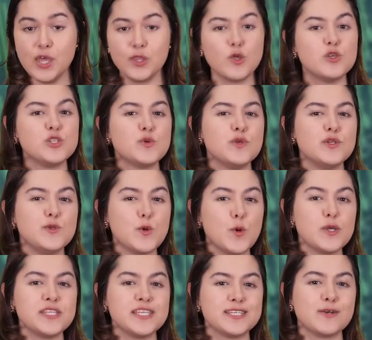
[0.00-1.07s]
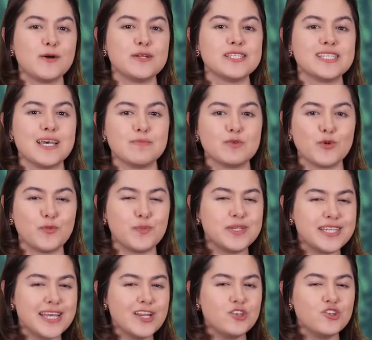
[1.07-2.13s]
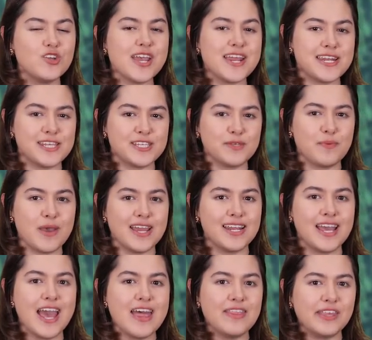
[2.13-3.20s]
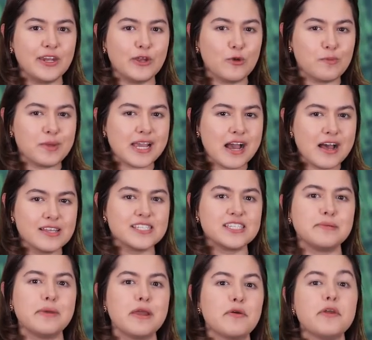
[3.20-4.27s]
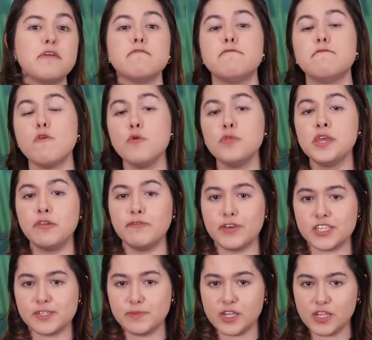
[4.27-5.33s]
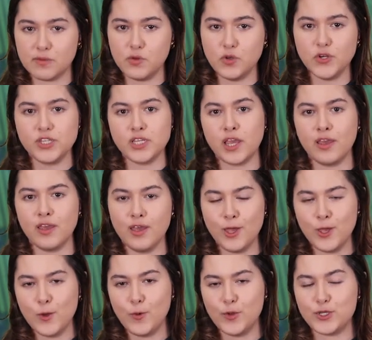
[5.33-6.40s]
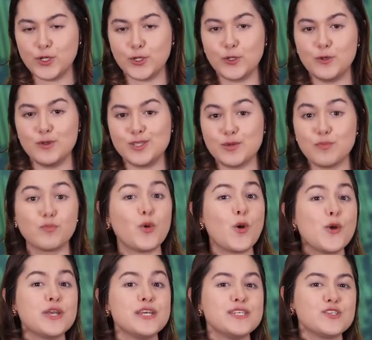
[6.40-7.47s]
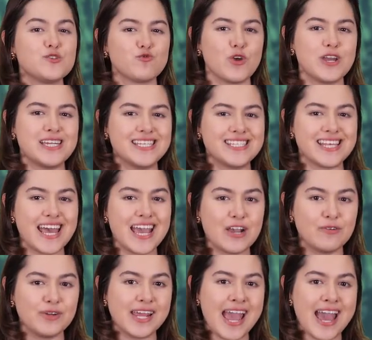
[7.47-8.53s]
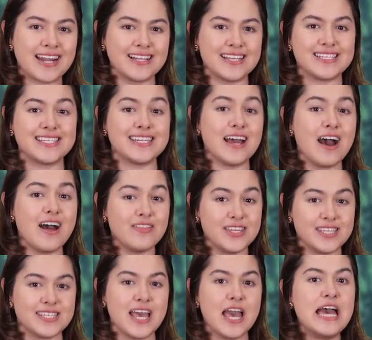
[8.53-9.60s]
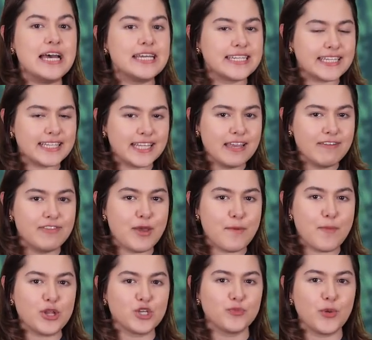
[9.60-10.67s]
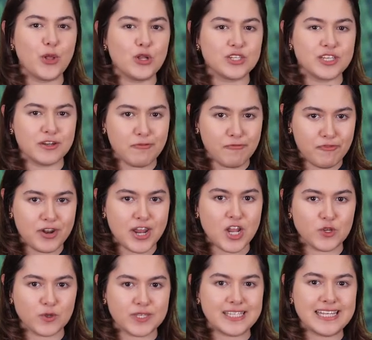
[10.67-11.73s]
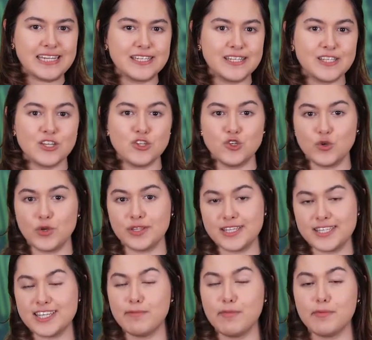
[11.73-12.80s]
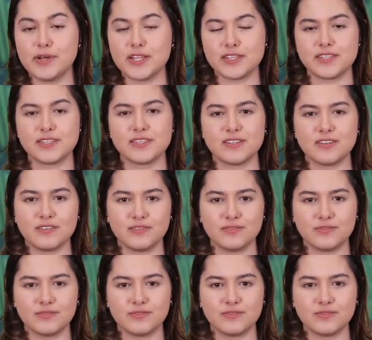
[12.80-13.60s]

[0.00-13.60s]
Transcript: Those who endorse this concept would potentially anticipate that it would be customary for the investment community, which includes brokers, traders, equity analysts, and others, to leave their metropolitan financial centres during the summer months.